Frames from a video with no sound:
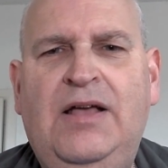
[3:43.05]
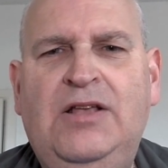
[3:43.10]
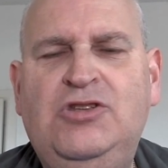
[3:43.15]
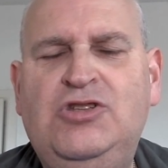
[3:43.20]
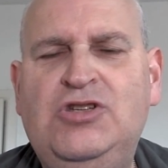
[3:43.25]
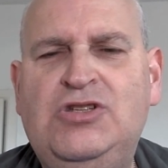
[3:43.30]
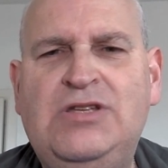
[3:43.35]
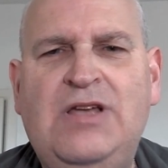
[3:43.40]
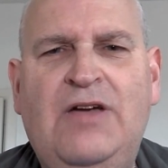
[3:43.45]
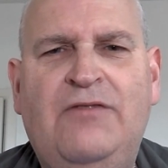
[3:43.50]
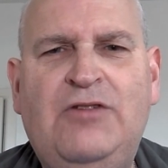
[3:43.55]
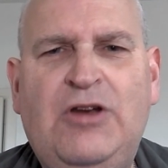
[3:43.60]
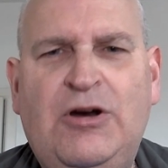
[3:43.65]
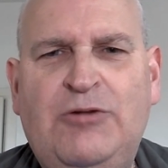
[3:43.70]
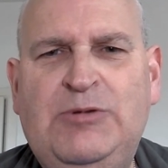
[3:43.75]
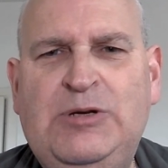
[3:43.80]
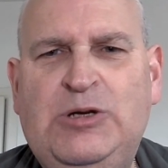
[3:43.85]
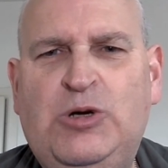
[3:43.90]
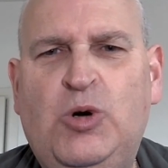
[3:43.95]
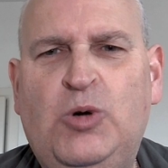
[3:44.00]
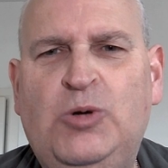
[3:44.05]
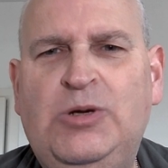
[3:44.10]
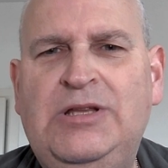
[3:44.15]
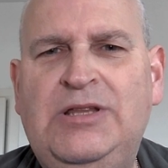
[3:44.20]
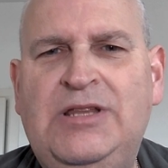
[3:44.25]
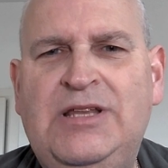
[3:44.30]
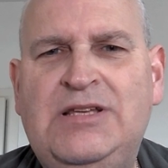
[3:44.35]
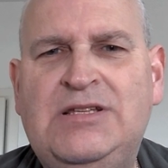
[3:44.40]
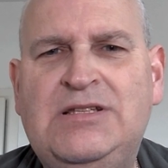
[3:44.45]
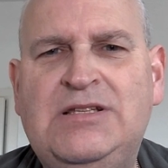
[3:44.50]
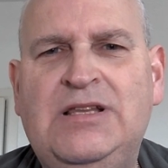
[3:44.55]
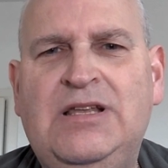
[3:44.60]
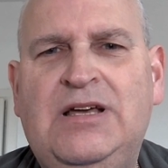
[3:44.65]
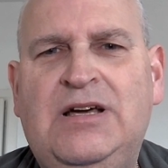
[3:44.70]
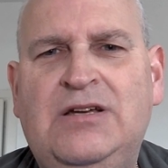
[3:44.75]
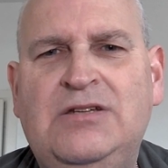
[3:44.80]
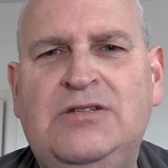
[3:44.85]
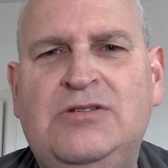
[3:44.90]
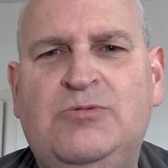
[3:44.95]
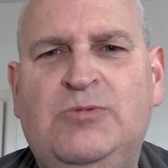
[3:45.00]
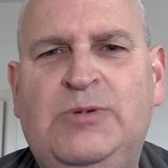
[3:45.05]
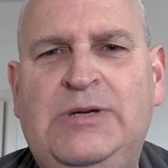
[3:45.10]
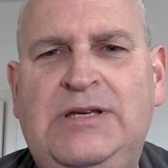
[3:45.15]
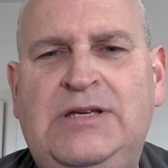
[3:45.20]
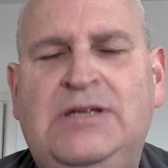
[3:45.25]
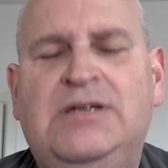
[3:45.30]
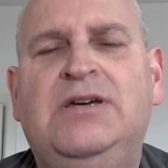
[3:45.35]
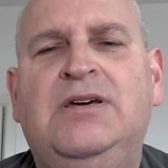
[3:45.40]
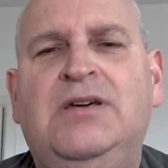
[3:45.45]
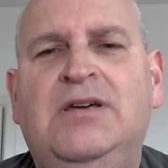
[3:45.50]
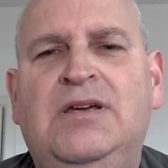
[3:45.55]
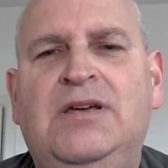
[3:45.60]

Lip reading: Just after I recorded this last week,